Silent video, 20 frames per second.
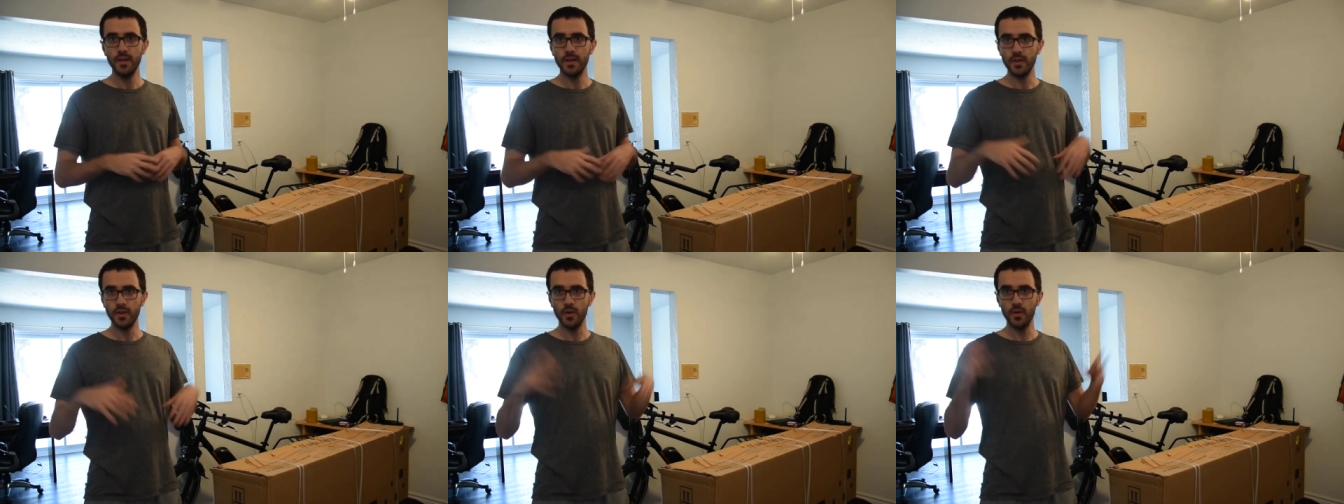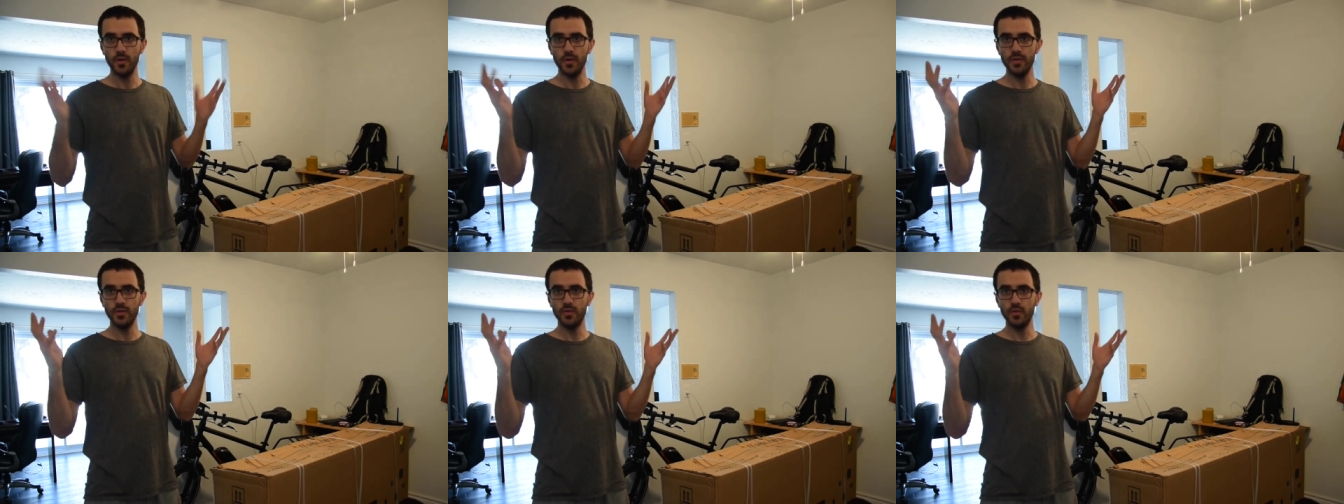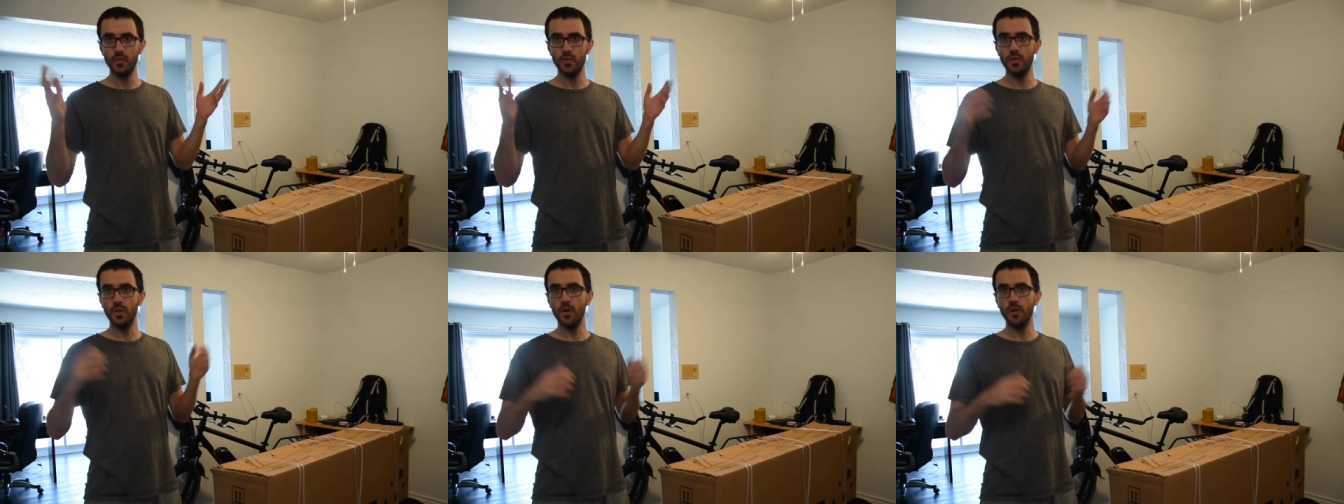go
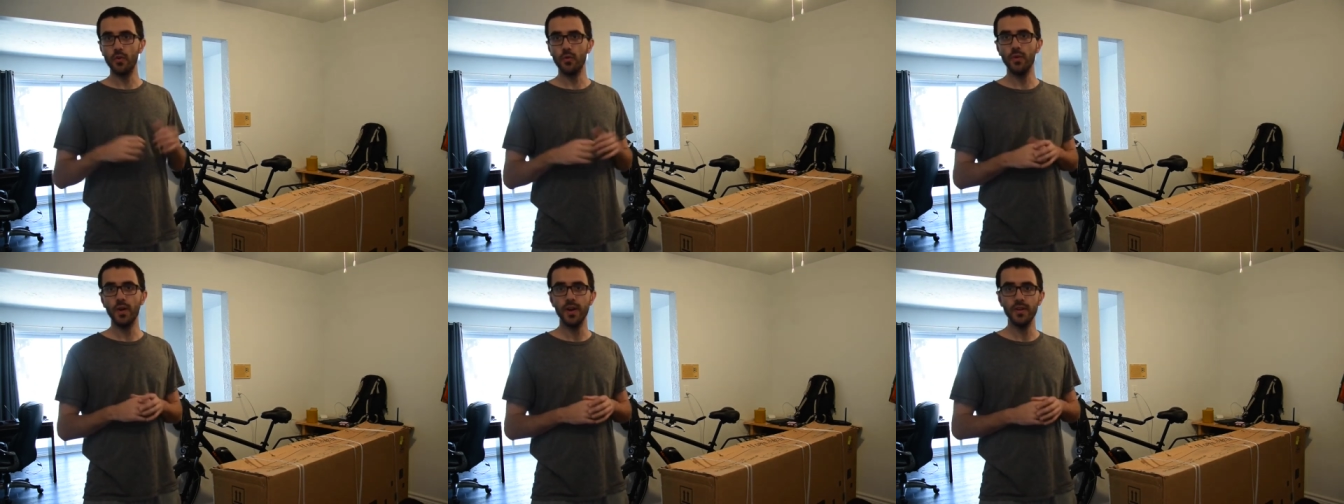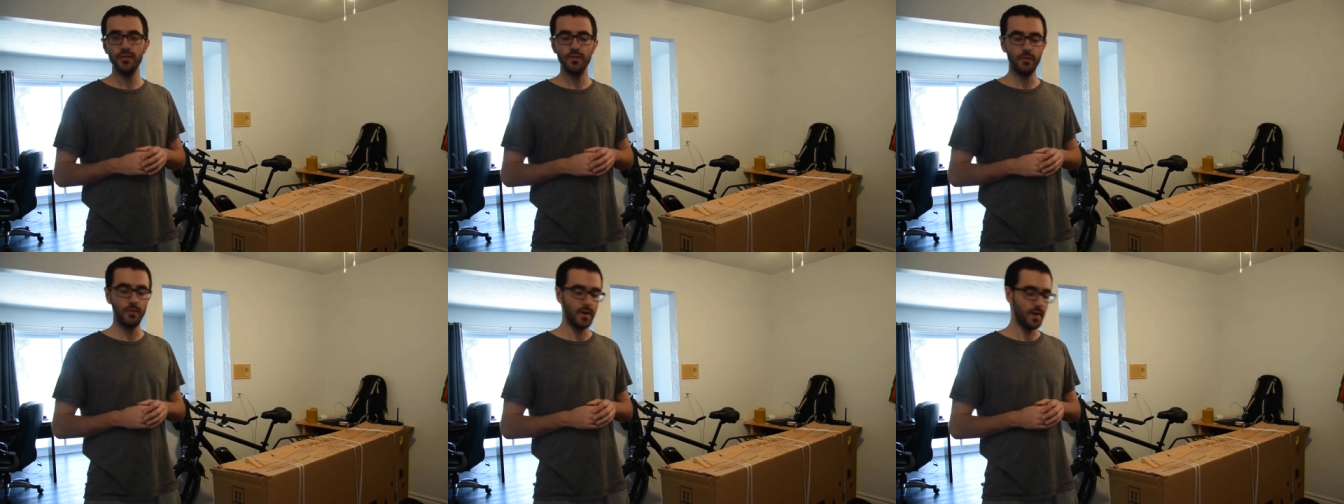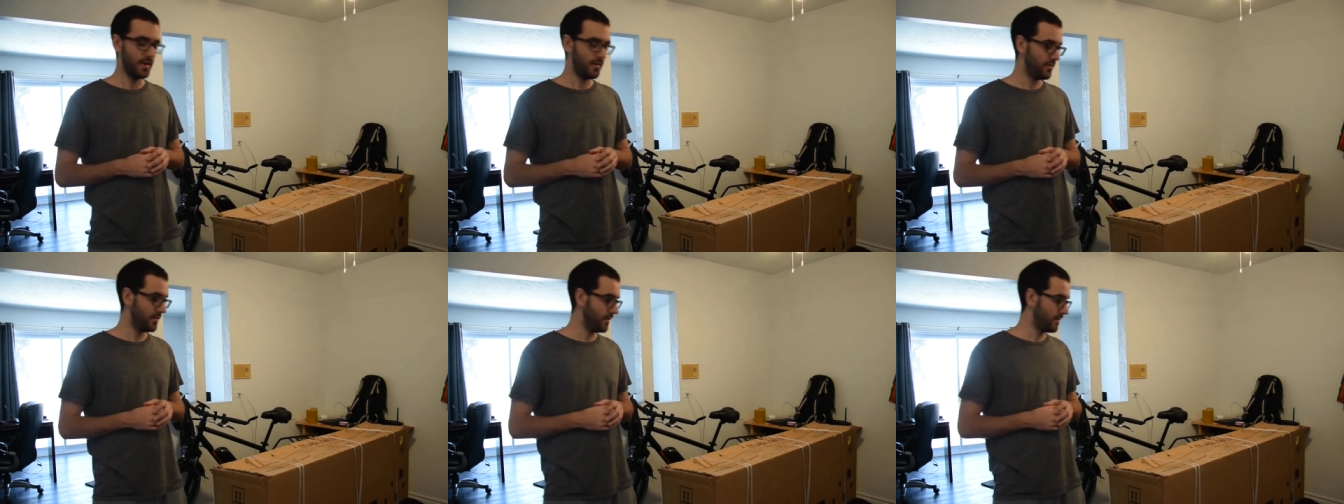into long rides or
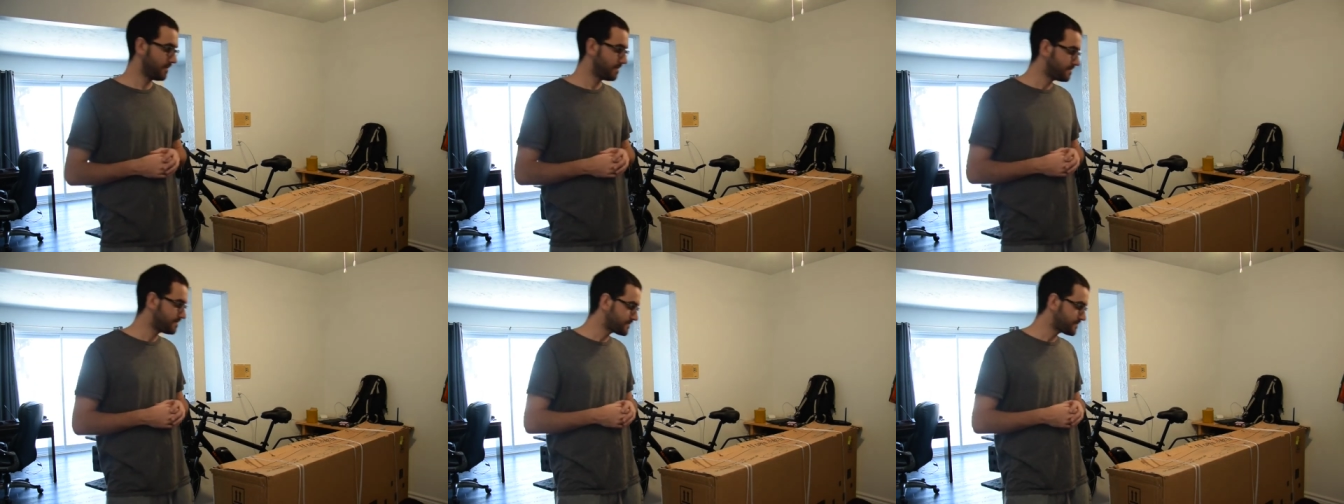whatever.